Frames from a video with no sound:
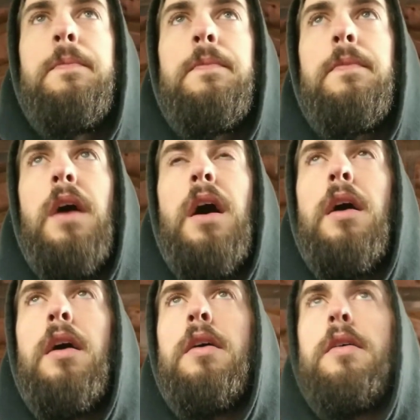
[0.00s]

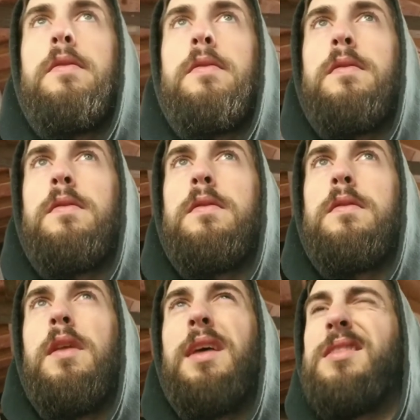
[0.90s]
like
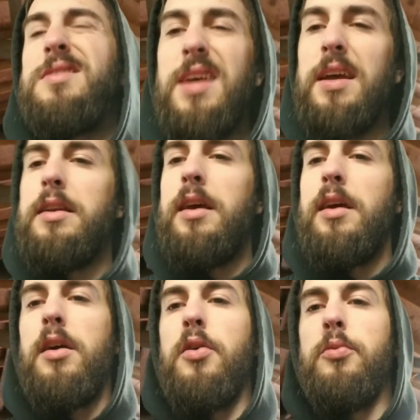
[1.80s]
the second day I
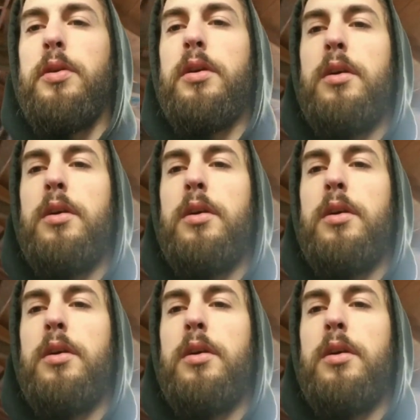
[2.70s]
owned it,